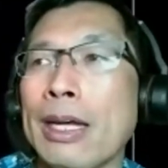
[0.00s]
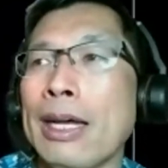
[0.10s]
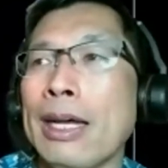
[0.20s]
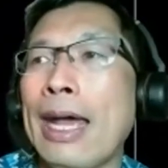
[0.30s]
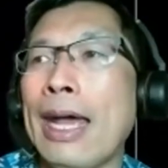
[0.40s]

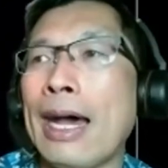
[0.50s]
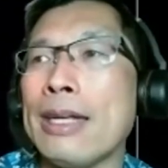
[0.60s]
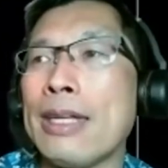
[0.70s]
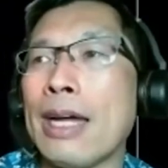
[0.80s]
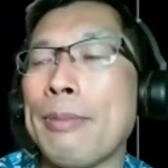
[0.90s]

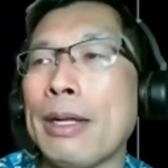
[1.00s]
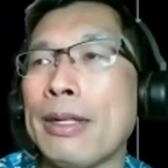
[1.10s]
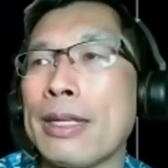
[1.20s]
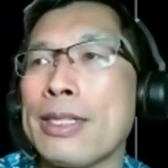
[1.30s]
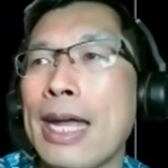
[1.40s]
And, um, and in
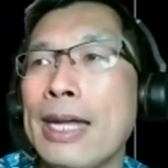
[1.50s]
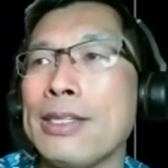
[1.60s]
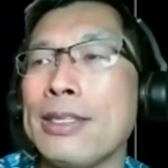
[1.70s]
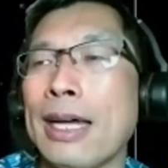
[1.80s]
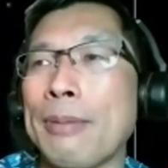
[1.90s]
this case,
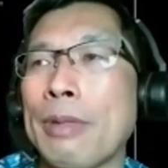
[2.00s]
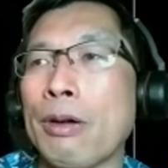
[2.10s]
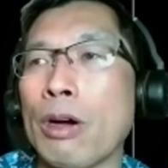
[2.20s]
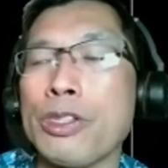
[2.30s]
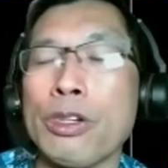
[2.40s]
um, they were
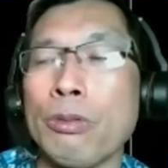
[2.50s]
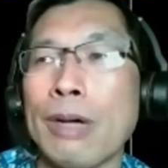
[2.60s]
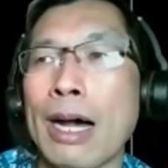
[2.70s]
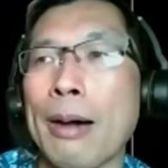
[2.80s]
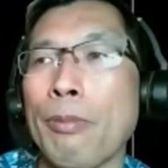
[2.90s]
also
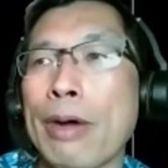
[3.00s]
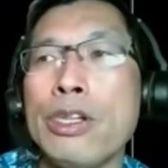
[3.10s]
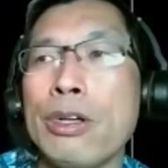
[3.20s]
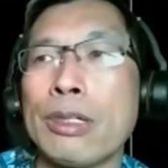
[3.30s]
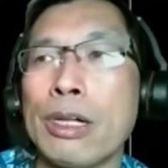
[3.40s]
um, way
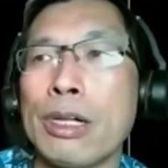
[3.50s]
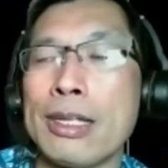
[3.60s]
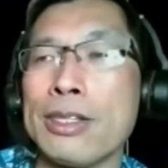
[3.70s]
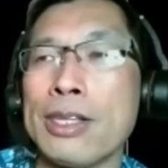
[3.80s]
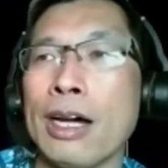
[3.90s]
too close to the
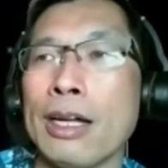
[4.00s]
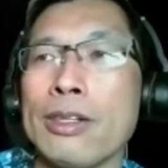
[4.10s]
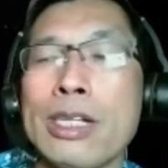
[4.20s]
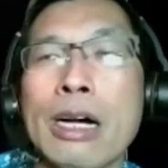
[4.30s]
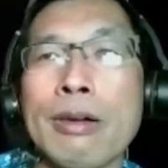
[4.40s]
sun.
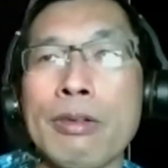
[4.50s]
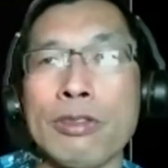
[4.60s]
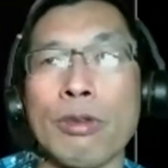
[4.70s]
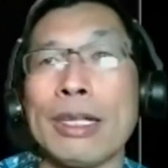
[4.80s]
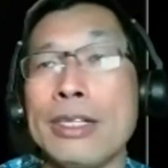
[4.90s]
So it was
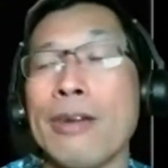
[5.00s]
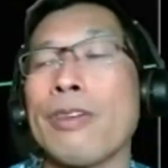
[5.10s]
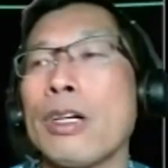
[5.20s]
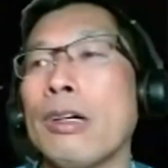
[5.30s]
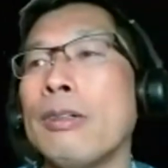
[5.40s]
really
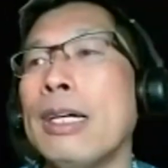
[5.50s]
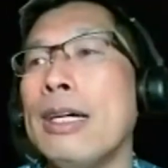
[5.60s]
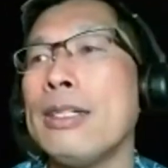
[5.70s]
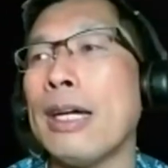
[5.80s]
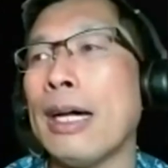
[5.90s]
difficult
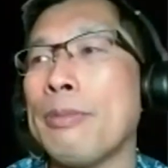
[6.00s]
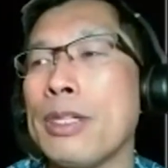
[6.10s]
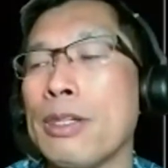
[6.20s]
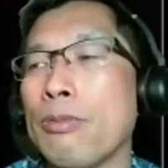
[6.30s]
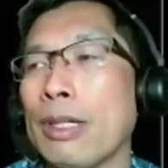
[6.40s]
to, uh,
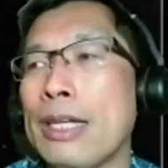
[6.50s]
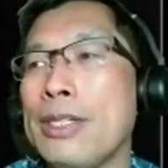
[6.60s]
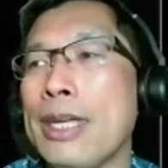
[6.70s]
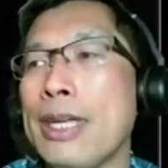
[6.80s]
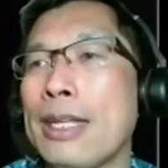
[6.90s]
to really
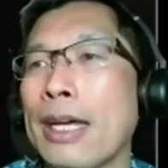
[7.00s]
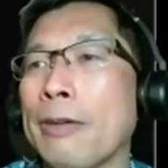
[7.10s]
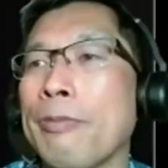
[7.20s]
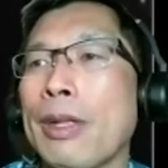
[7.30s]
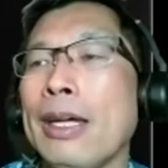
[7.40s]
see
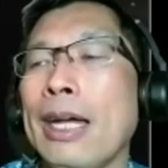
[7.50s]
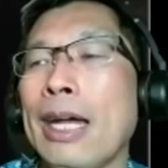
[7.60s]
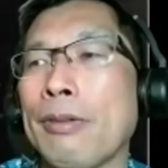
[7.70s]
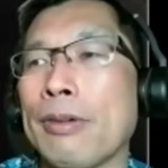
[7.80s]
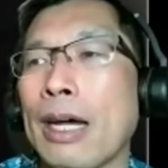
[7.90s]
anything.
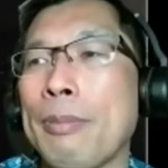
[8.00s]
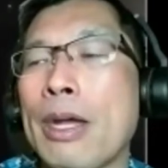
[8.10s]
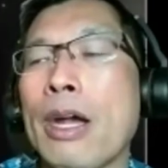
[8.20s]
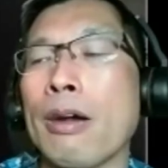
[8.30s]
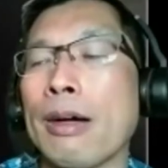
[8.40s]
And I'm
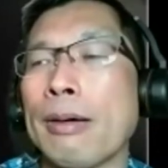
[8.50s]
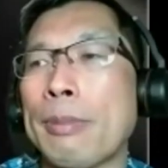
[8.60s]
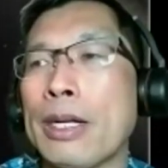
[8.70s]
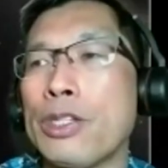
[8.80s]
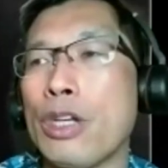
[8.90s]
here, I'm
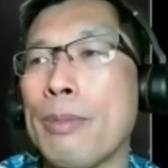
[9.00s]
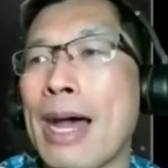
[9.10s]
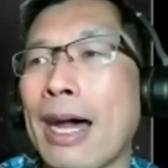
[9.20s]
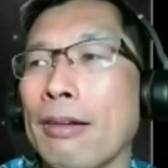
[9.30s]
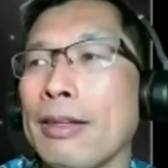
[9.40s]
going to zoom
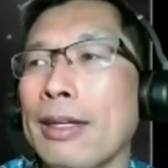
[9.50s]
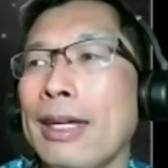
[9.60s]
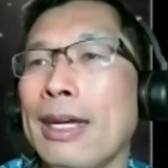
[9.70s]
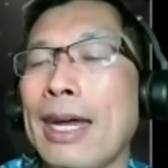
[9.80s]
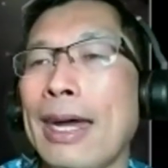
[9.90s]
out
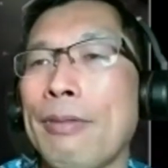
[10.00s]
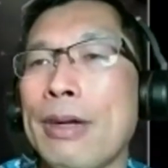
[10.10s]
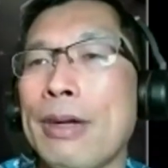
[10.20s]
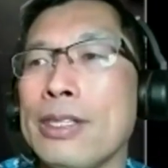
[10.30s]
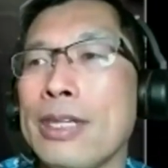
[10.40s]
and we
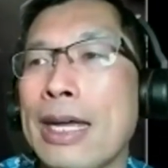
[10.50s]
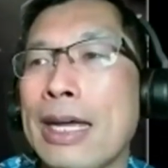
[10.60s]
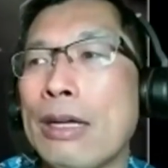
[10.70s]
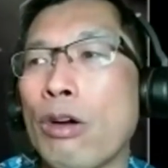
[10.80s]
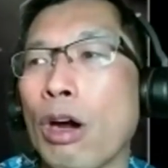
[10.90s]
can see
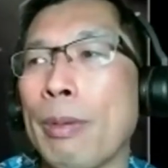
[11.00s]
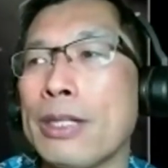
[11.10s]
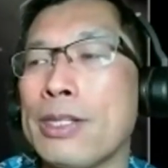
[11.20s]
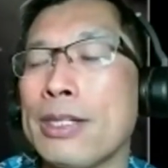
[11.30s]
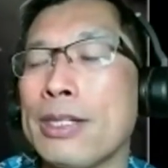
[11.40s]
the
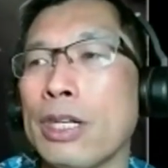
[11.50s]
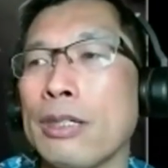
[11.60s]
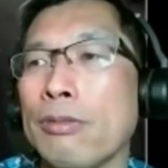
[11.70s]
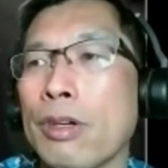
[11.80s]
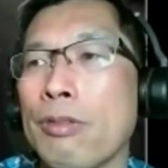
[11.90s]
orbits tilted
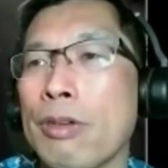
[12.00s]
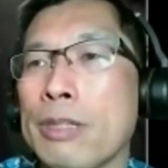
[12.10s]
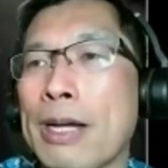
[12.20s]
with respect to